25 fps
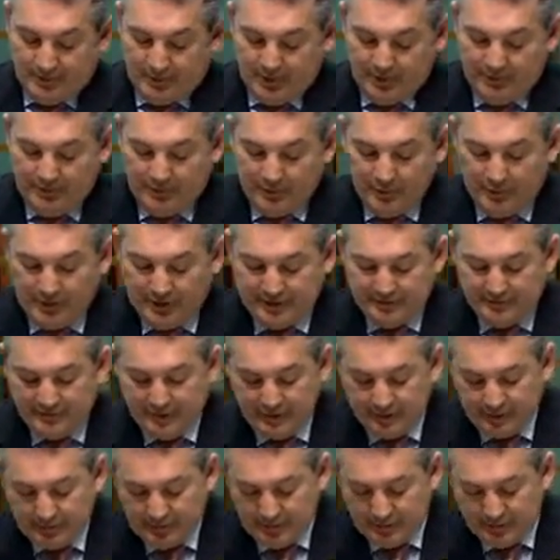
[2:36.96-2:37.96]
I have always
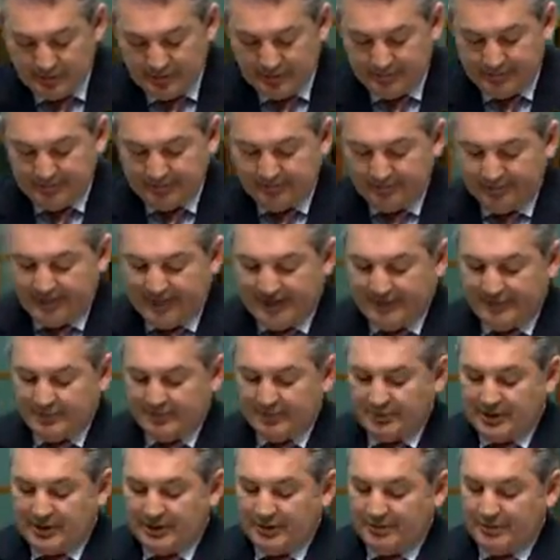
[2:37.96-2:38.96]
firmly believed that
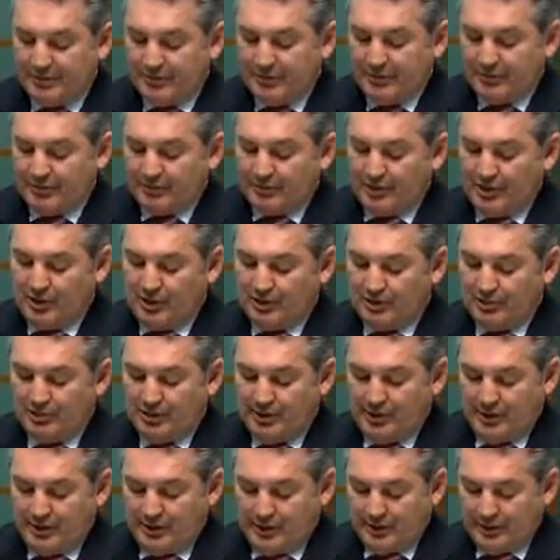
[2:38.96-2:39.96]
fathers play an important role
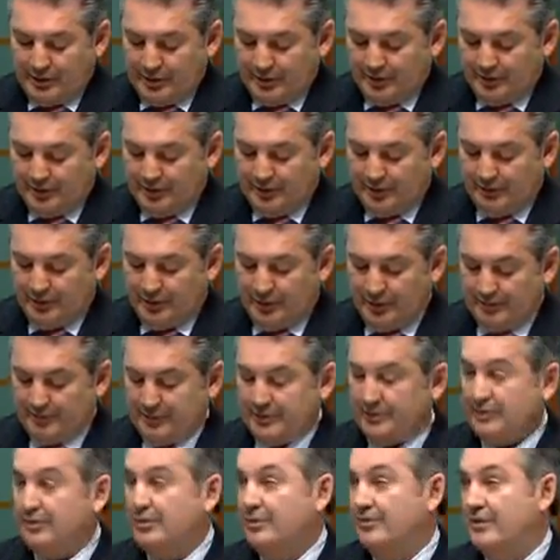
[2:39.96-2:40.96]
in the healthy
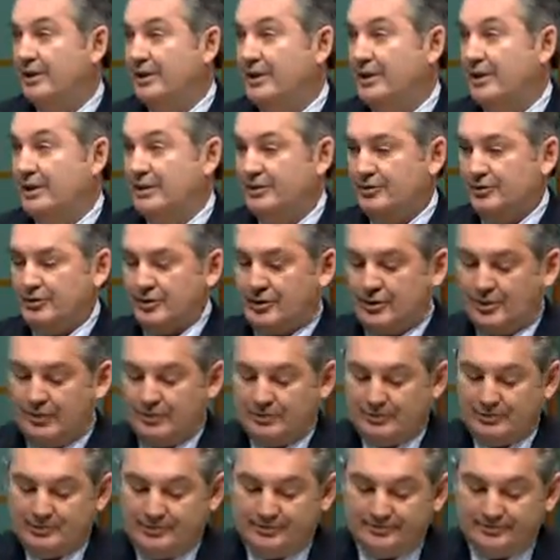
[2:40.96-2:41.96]
development of their young child.